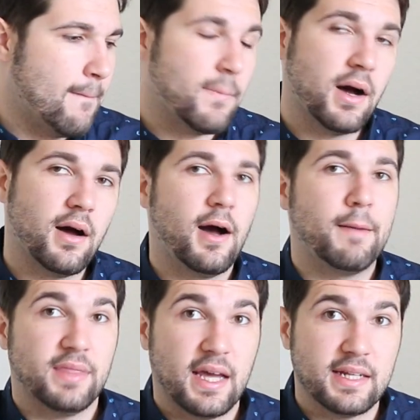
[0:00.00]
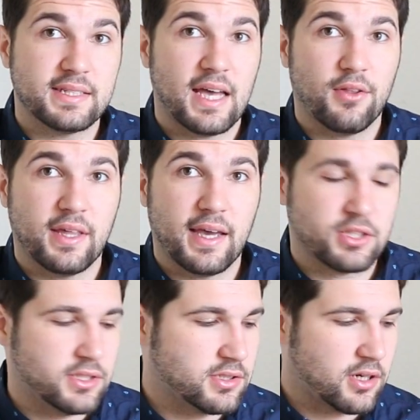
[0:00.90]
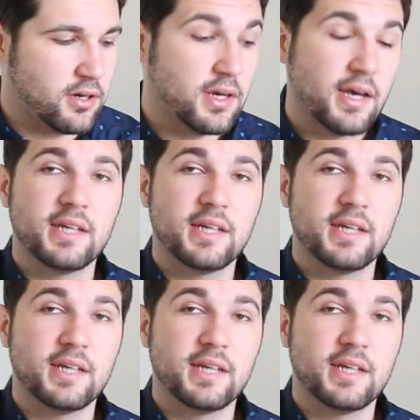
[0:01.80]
but that is how they actually start.